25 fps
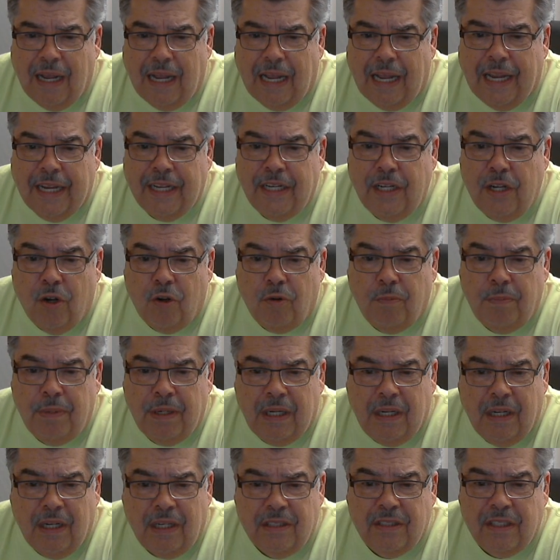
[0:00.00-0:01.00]
I know
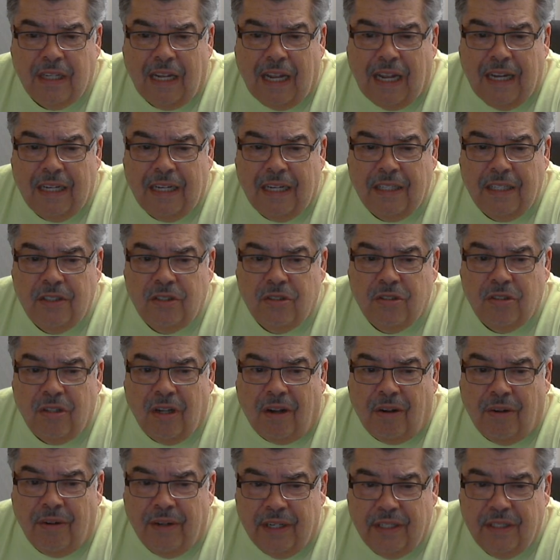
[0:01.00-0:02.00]
because I
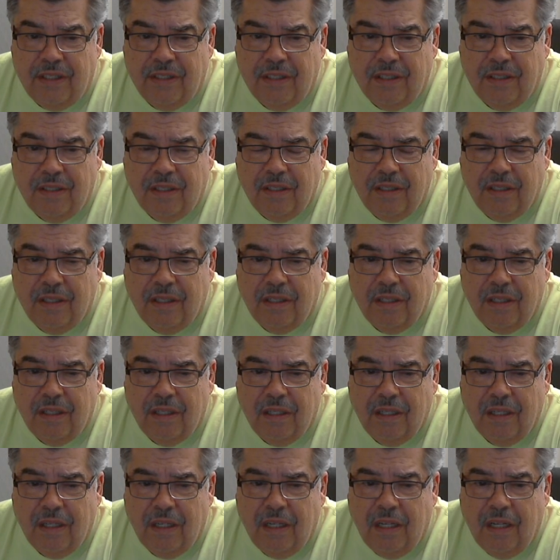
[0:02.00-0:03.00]
saw it.
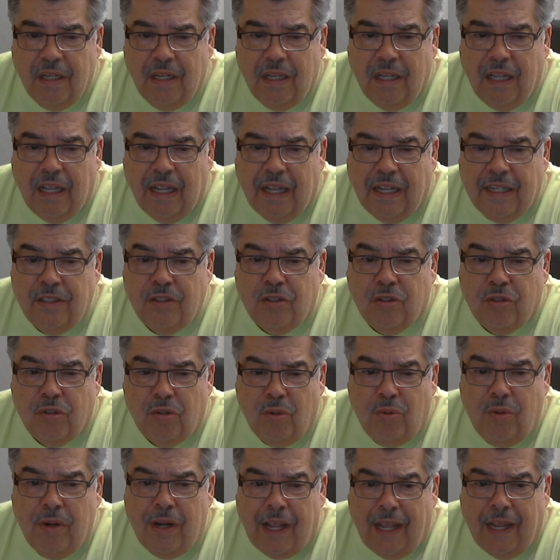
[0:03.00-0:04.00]
And
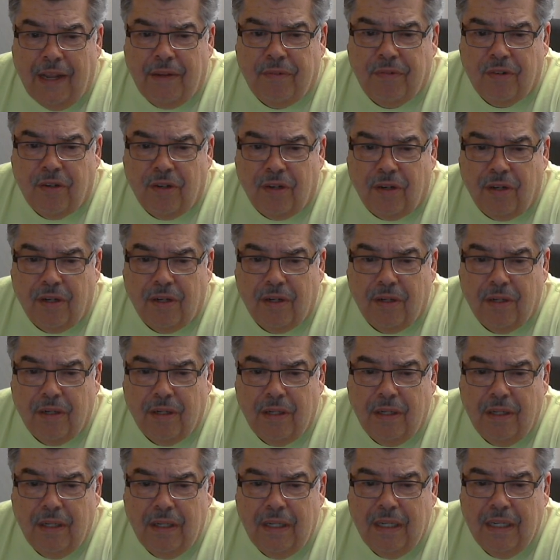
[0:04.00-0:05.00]
soon after,
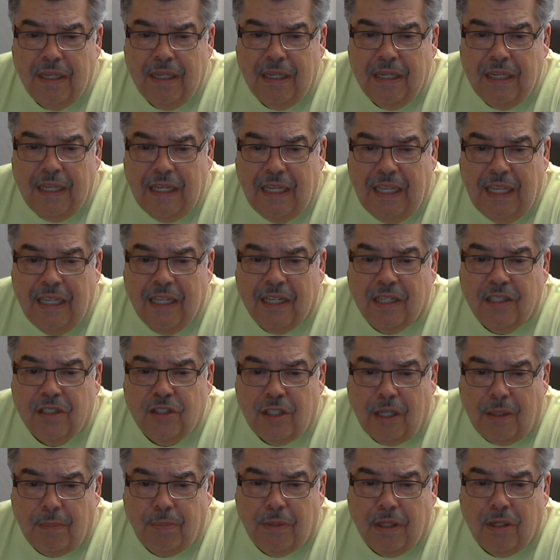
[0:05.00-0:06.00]
he
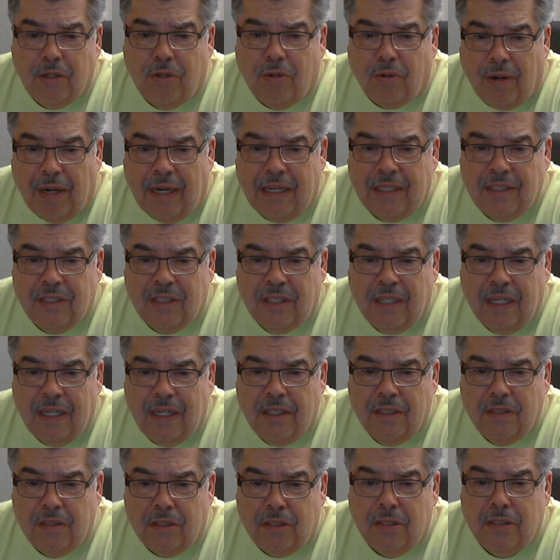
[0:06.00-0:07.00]
accepted Christ
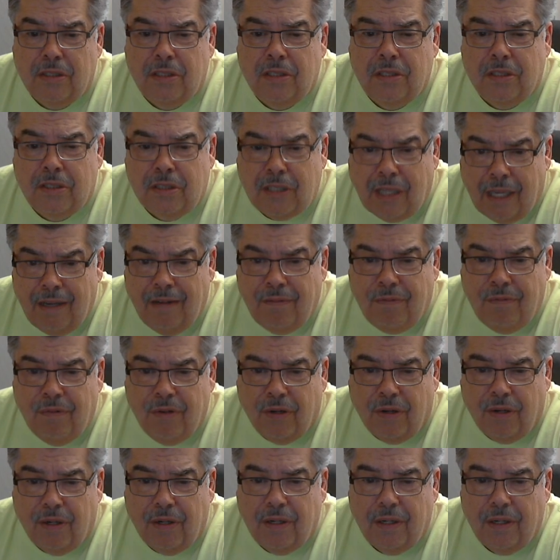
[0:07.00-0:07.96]
as his Savior.